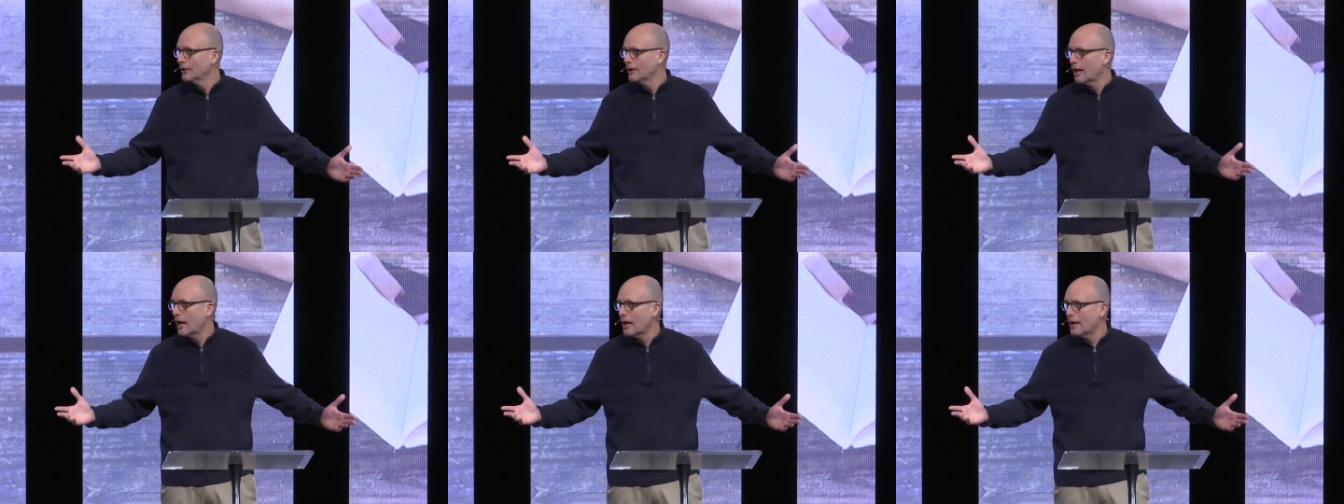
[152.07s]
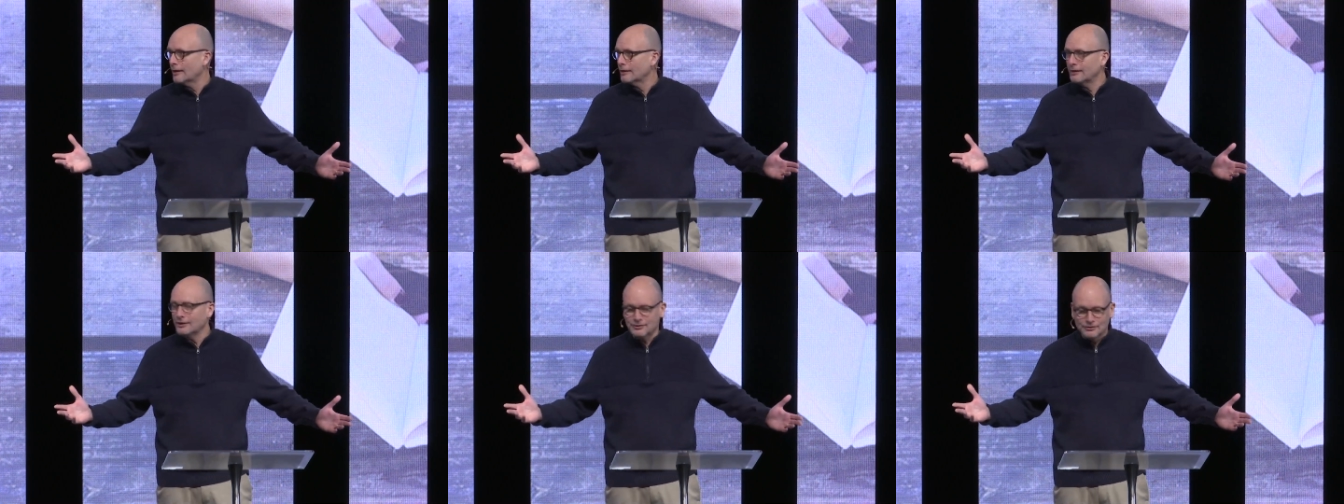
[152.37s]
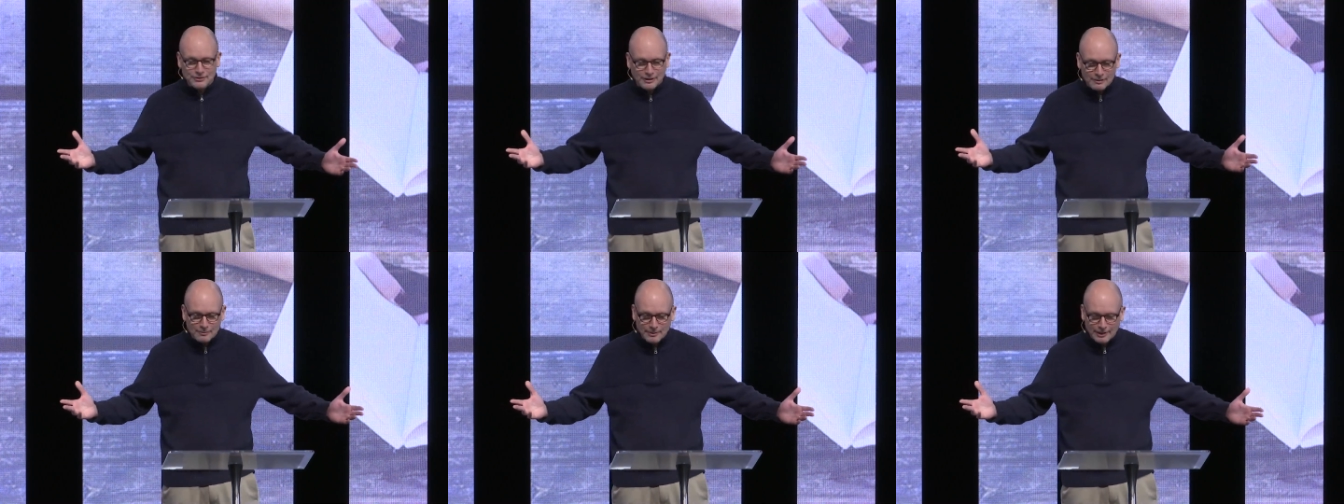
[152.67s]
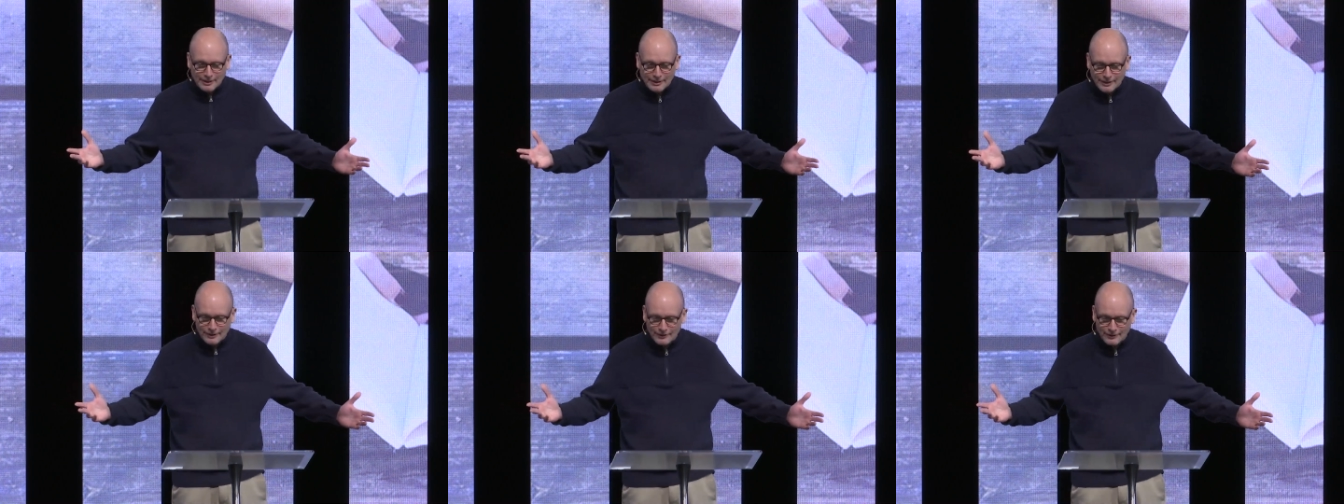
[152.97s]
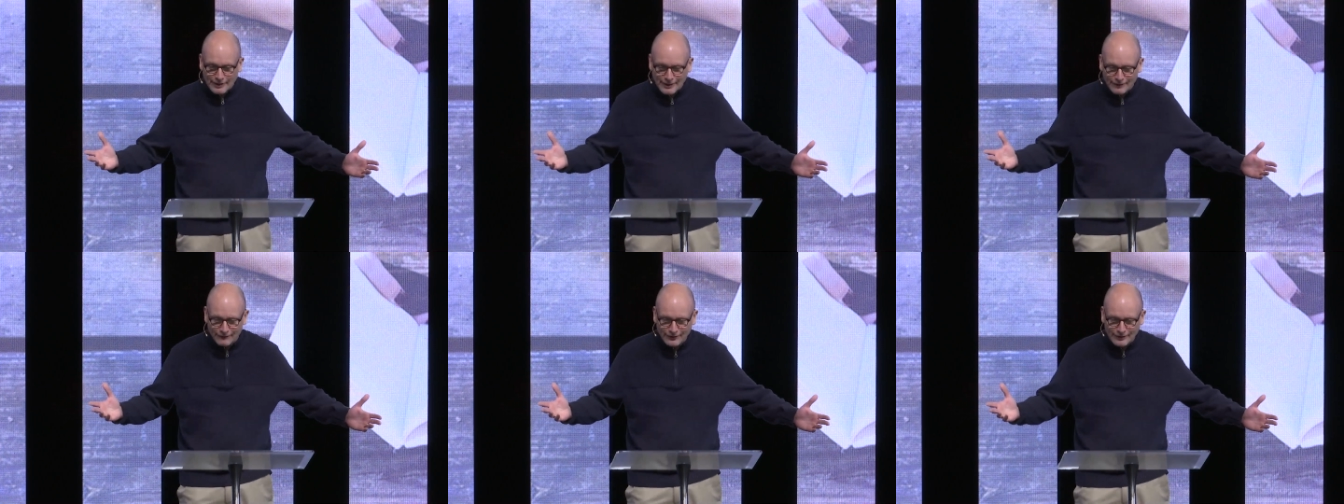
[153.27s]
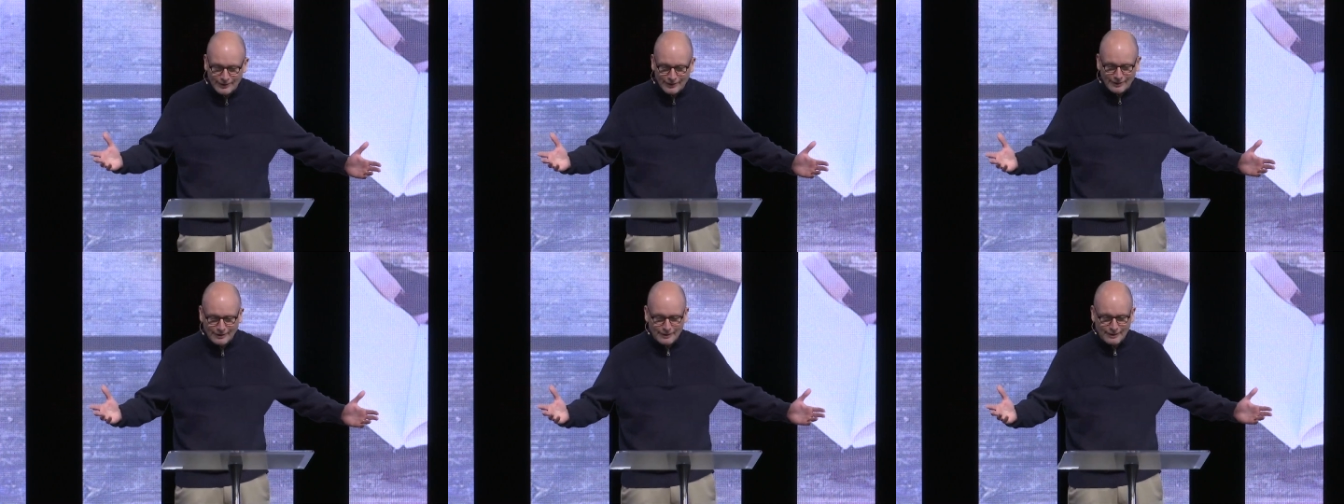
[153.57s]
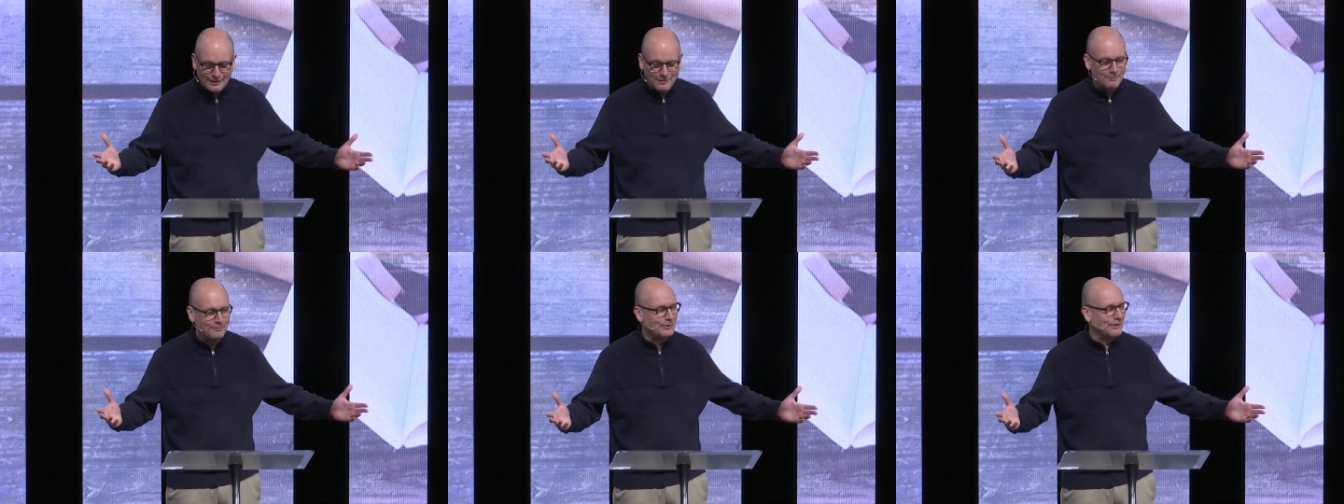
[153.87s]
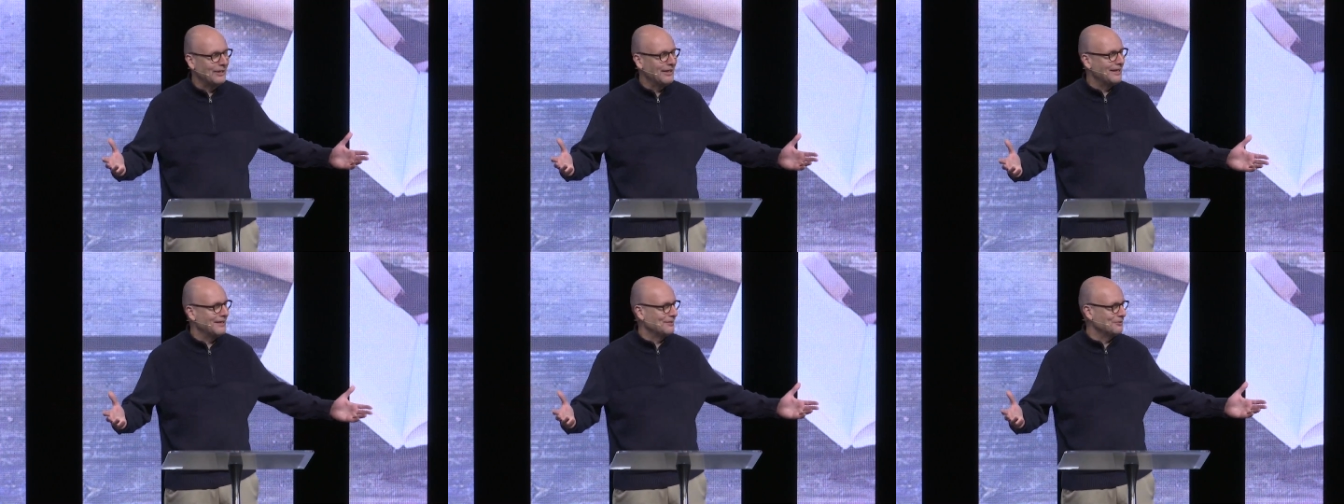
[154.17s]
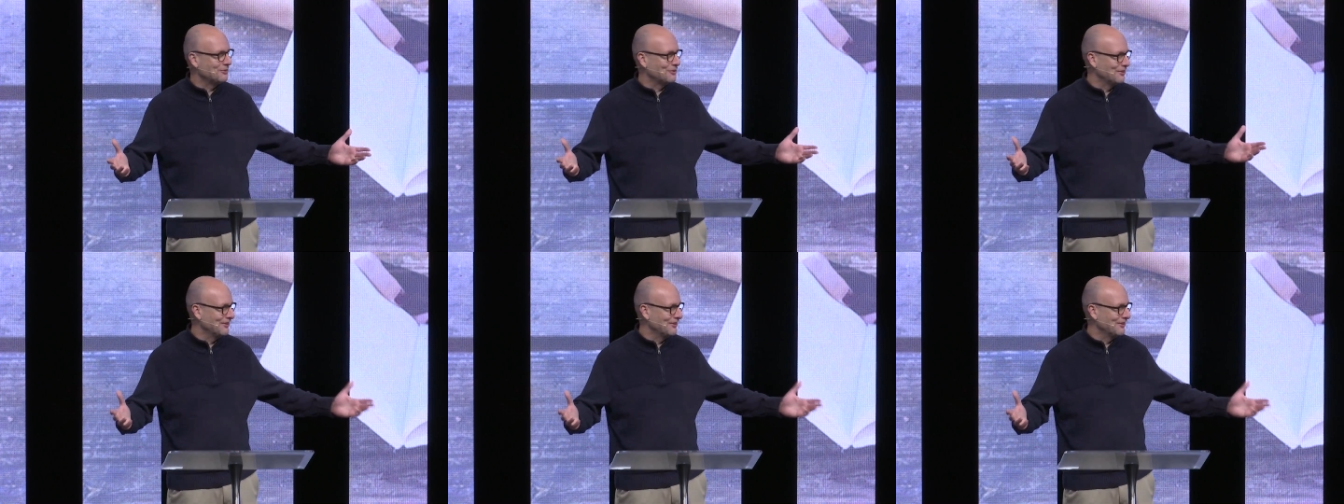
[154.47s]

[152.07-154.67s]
uh, does anybody here have any complaints?